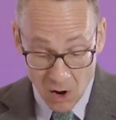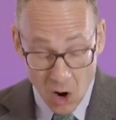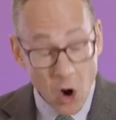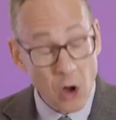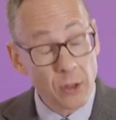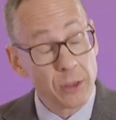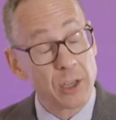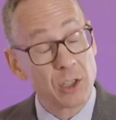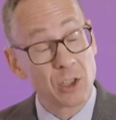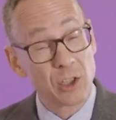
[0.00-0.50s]

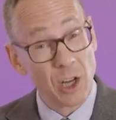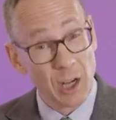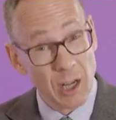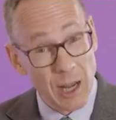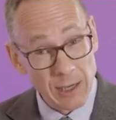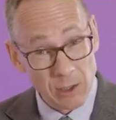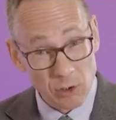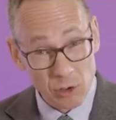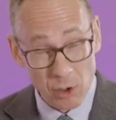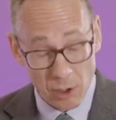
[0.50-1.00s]
on the
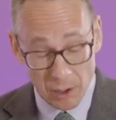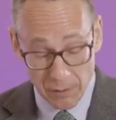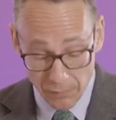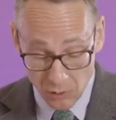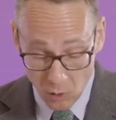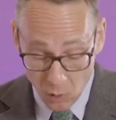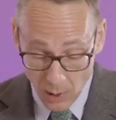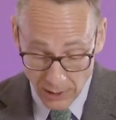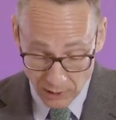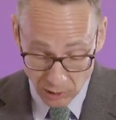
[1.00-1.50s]
selection
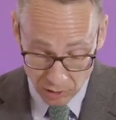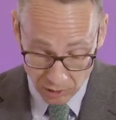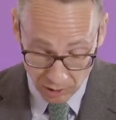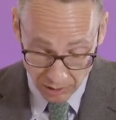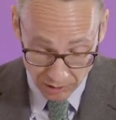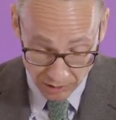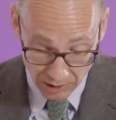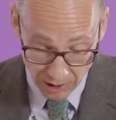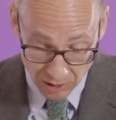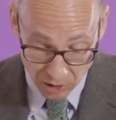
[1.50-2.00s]
of
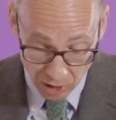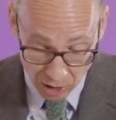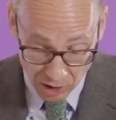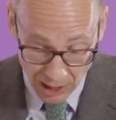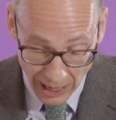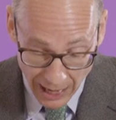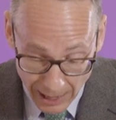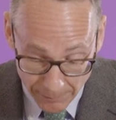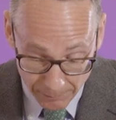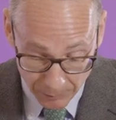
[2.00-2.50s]
questions that just
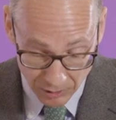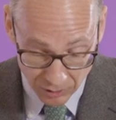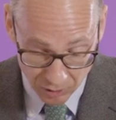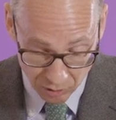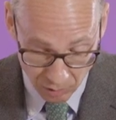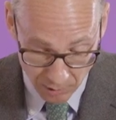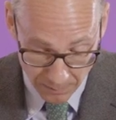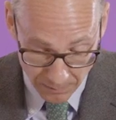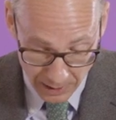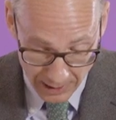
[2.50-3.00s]
happen
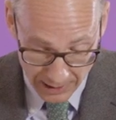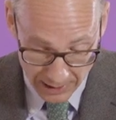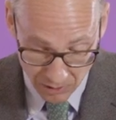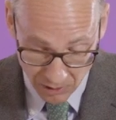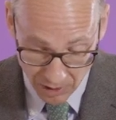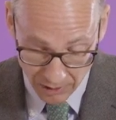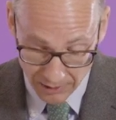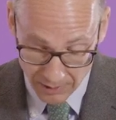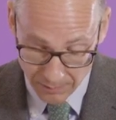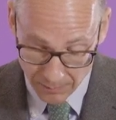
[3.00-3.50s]
to appear
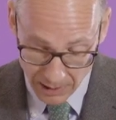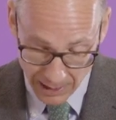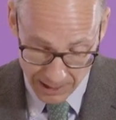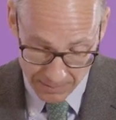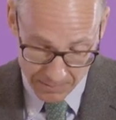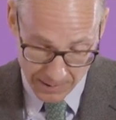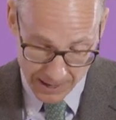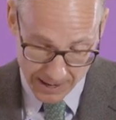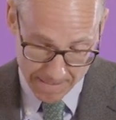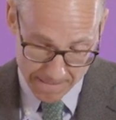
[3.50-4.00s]
on the
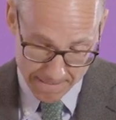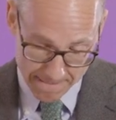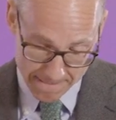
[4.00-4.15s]
paper.